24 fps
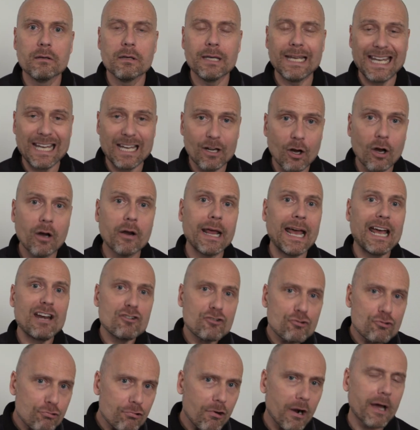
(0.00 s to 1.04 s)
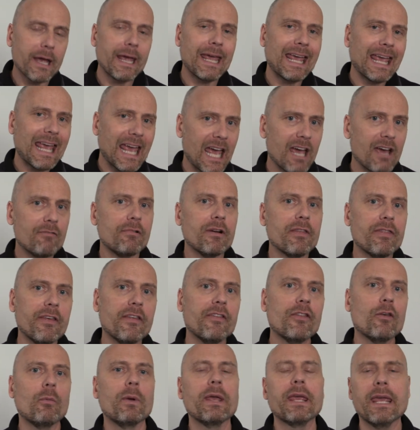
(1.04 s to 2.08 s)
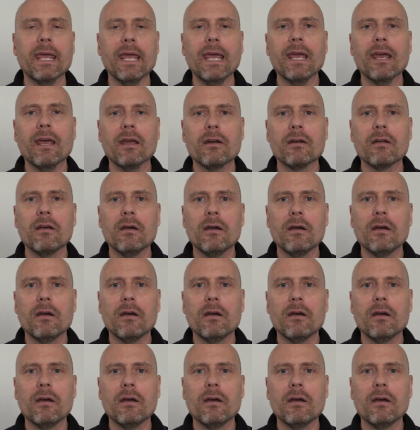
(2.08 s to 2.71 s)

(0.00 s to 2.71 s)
in on and trying everything that we can,